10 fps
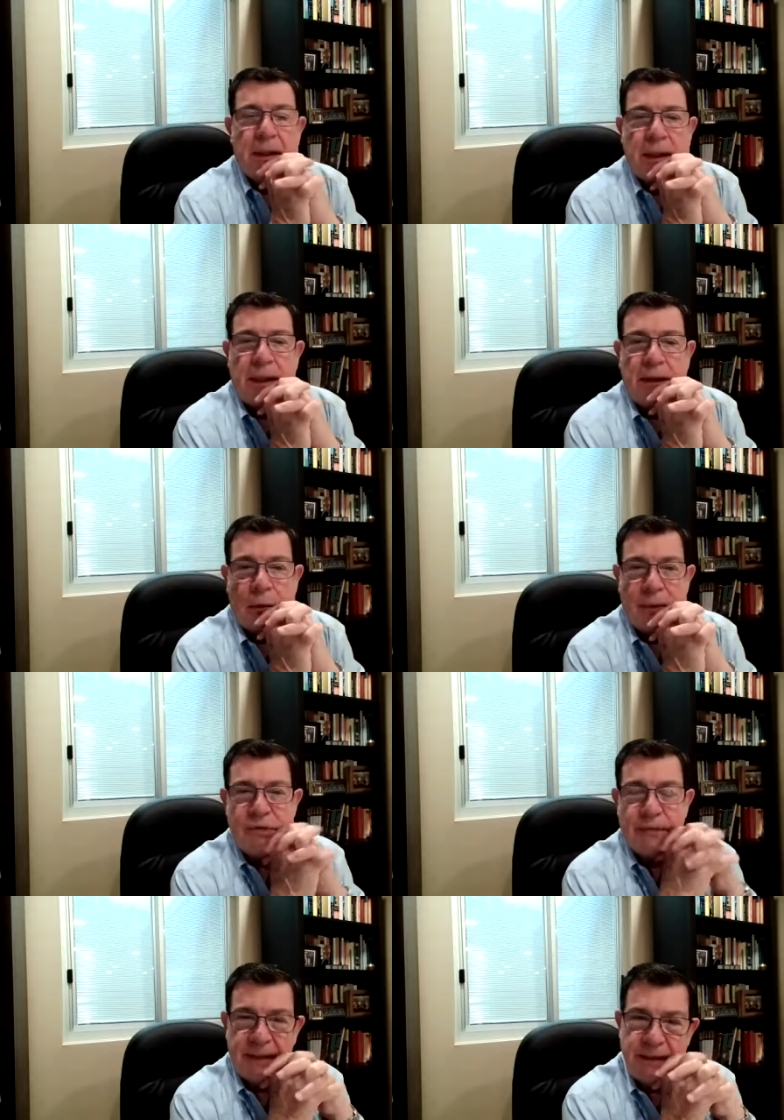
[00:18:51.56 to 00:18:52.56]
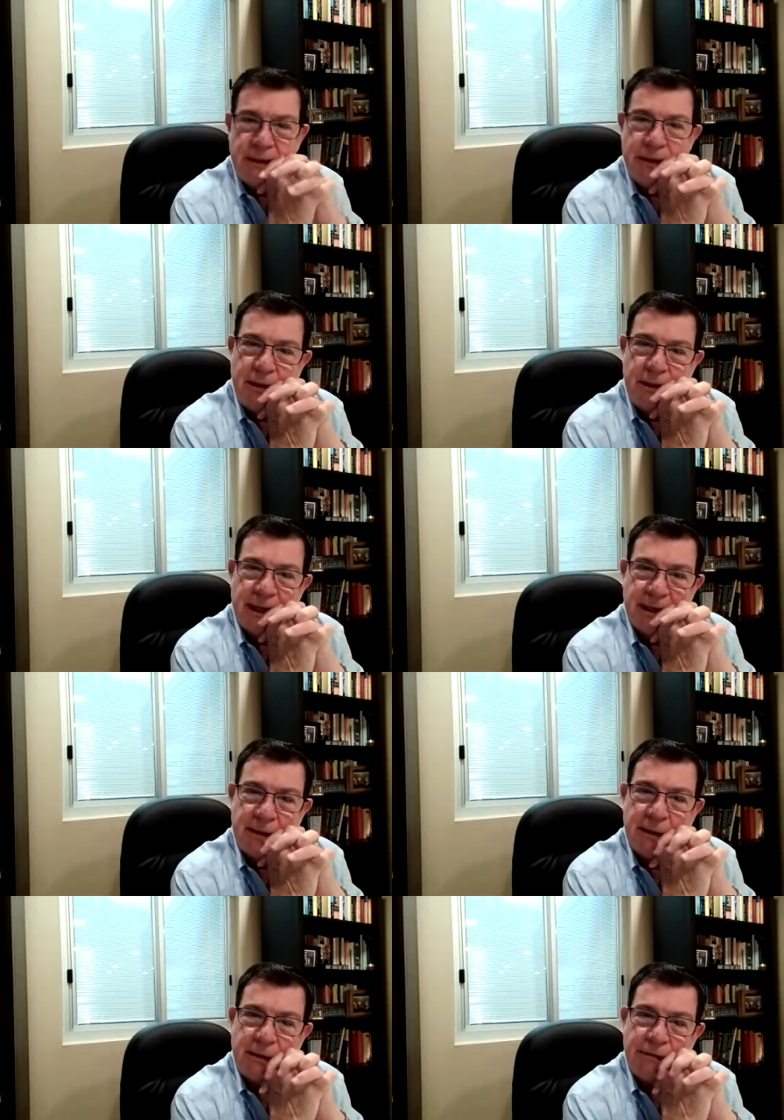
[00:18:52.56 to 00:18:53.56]
I always find that
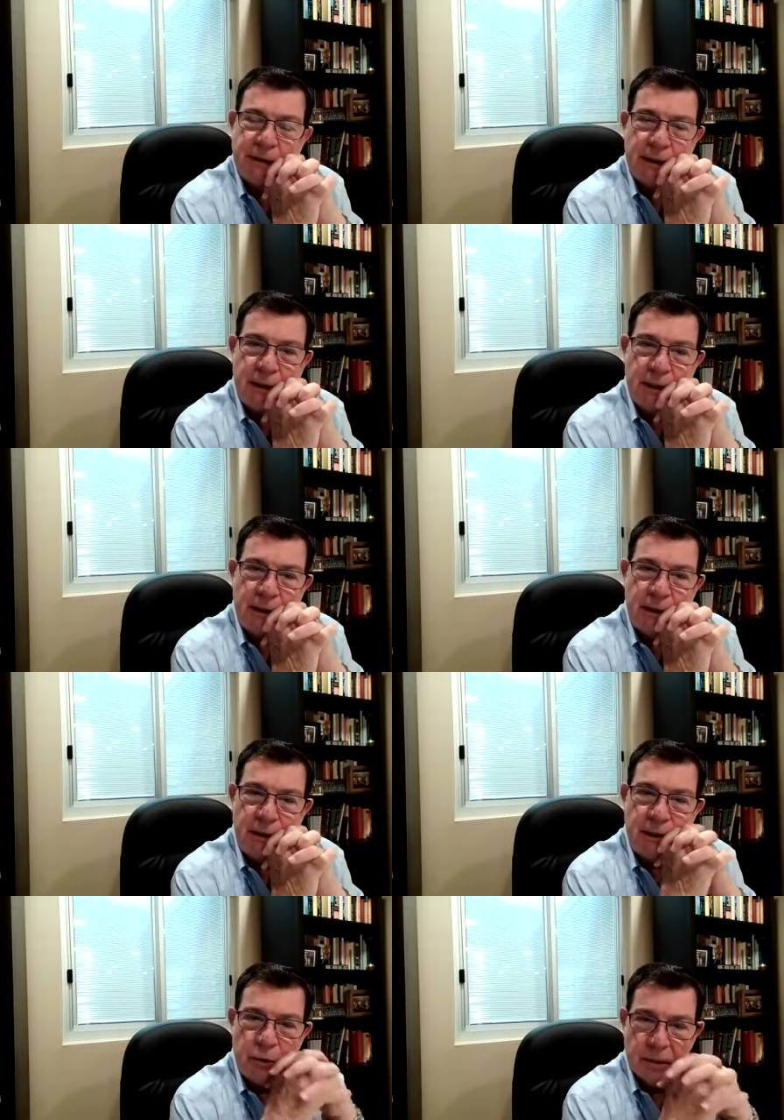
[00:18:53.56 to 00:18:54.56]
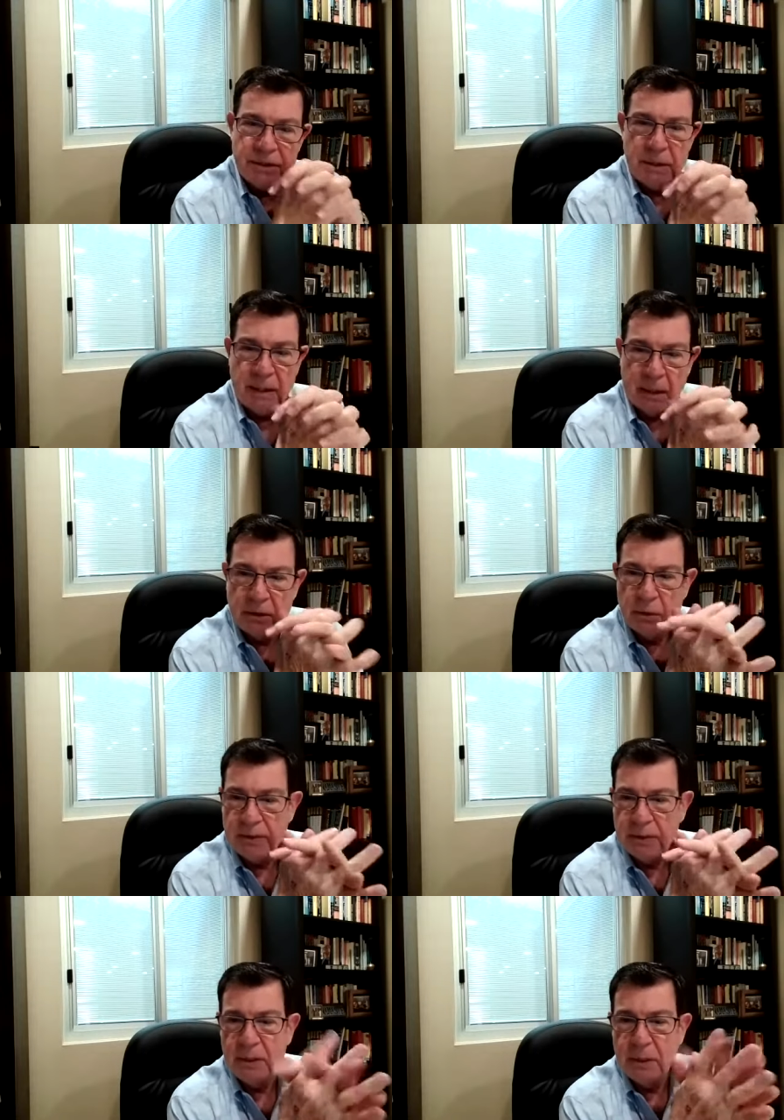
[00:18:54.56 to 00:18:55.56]
uh, very in interesting
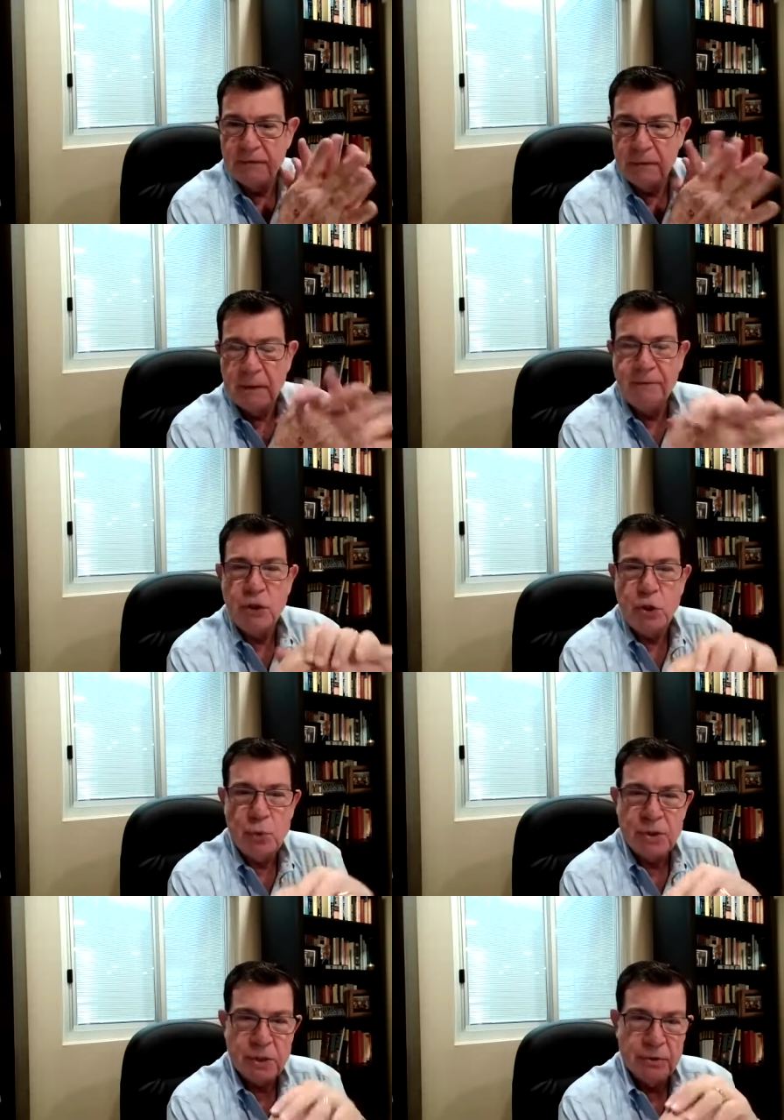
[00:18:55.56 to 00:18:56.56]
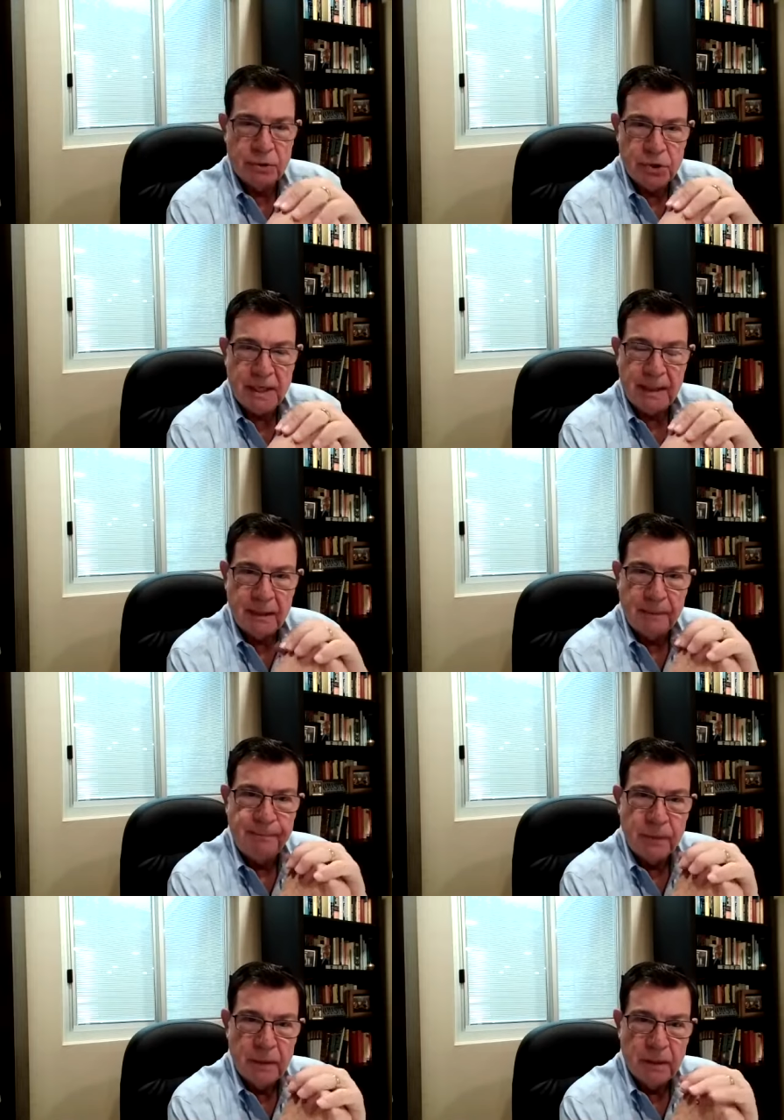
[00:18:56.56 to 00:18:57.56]
characteristic of, of the Jewish understanding
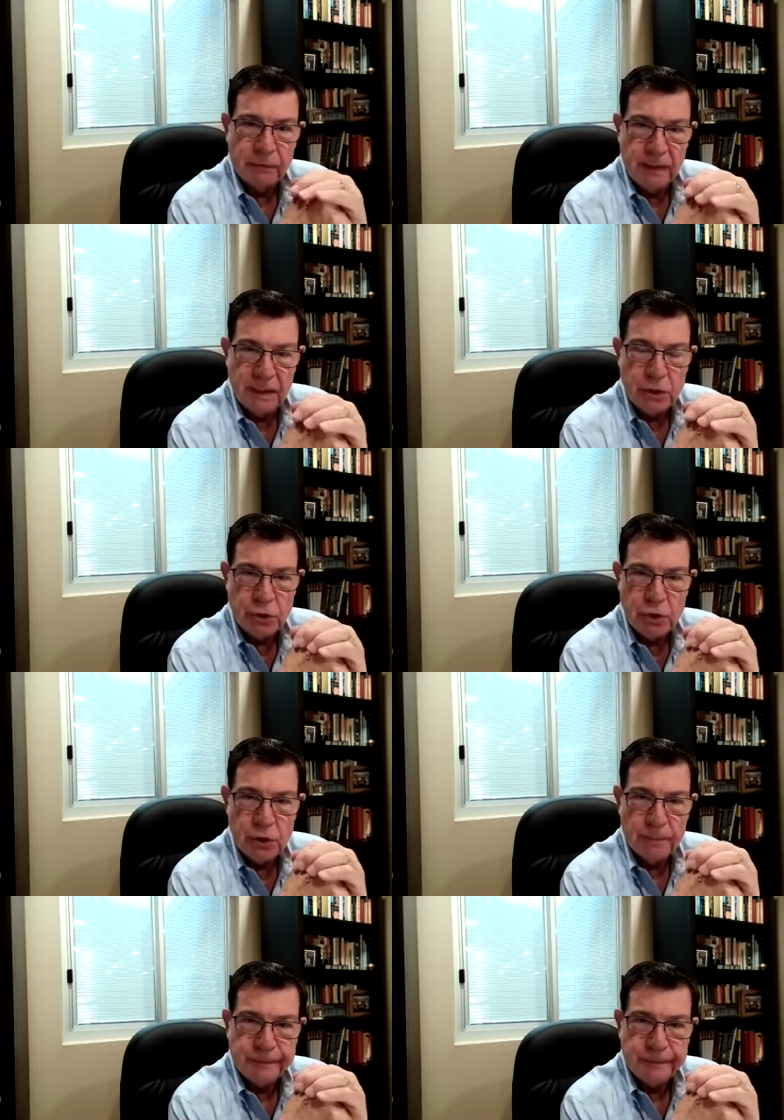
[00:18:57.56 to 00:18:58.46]
of relationship.